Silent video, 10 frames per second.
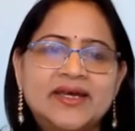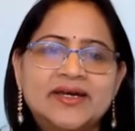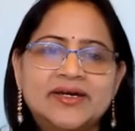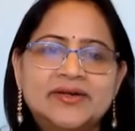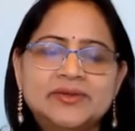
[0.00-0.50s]

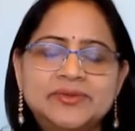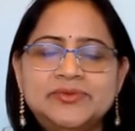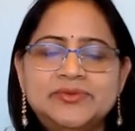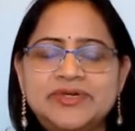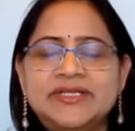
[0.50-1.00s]
for
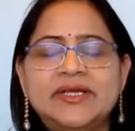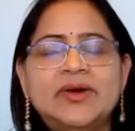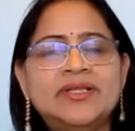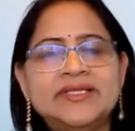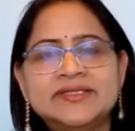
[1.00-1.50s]

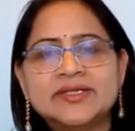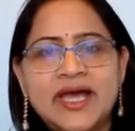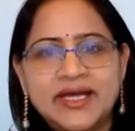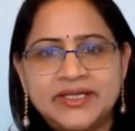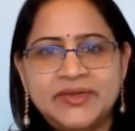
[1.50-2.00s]
all these
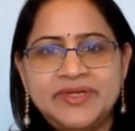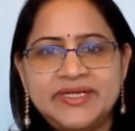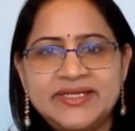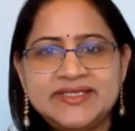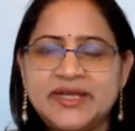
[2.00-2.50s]
KHA
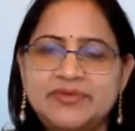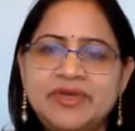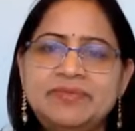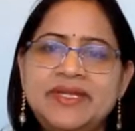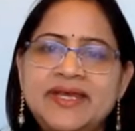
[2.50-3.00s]
activities and
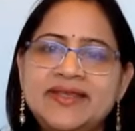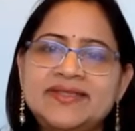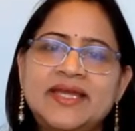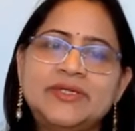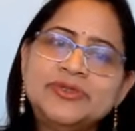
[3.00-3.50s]
webinars.
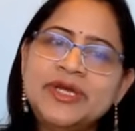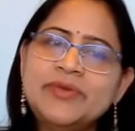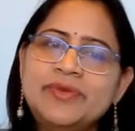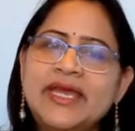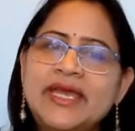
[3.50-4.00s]
And today
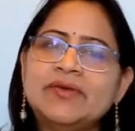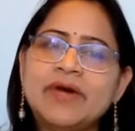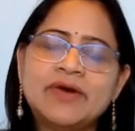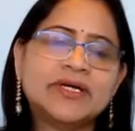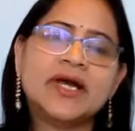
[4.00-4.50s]
we have
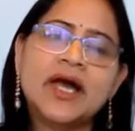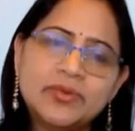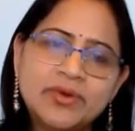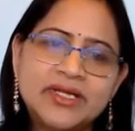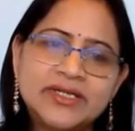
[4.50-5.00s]
our KHA
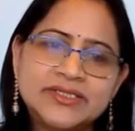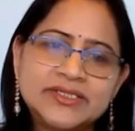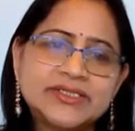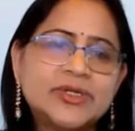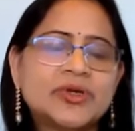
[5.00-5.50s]

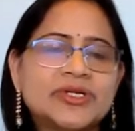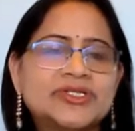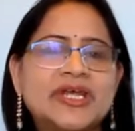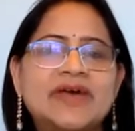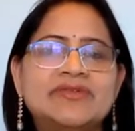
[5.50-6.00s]
volunteers, Dr.
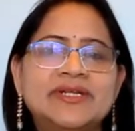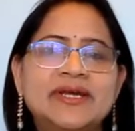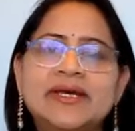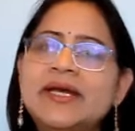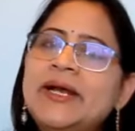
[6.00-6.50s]

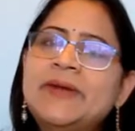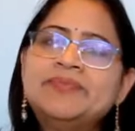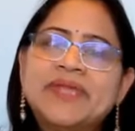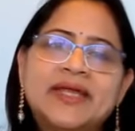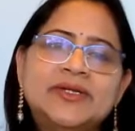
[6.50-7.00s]
Shravana
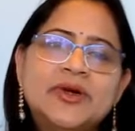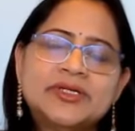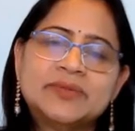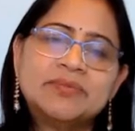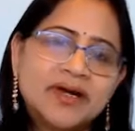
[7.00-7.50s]
and
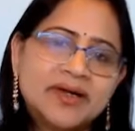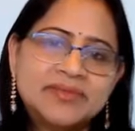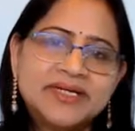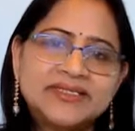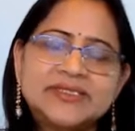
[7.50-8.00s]
Dr.
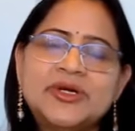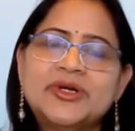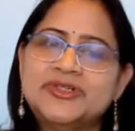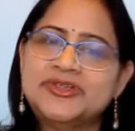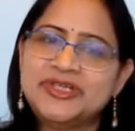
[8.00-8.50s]
Mahmud,
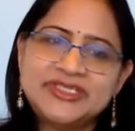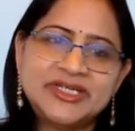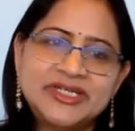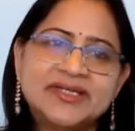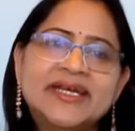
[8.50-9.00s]
Dr.
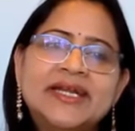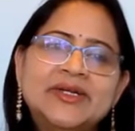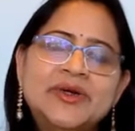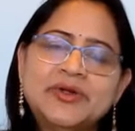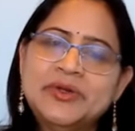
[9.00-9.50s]
Richa,
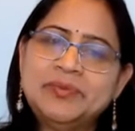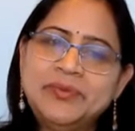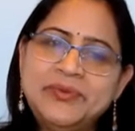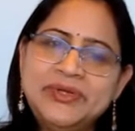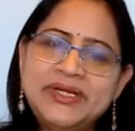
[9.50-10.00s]
Dr.
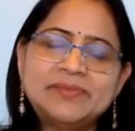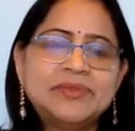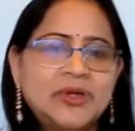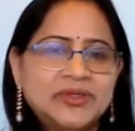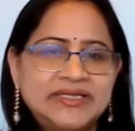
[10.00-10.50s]
Poonam,
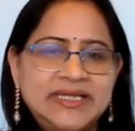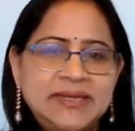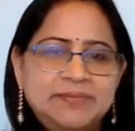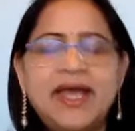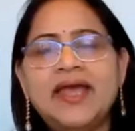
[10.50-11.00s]
Dr.
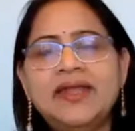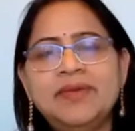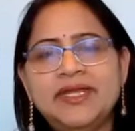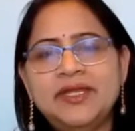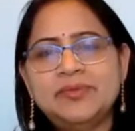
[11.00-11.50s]
Deepa, and
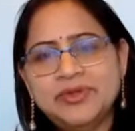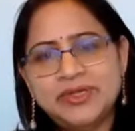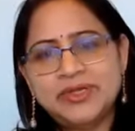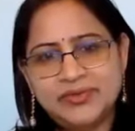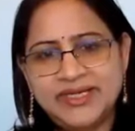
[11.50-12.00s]
many more
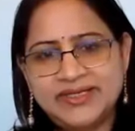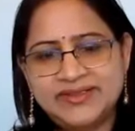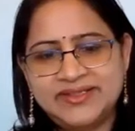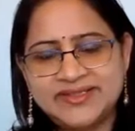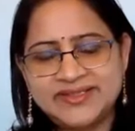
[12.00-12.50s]
KHA
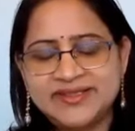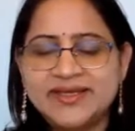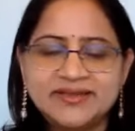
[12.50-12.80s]
volunteers.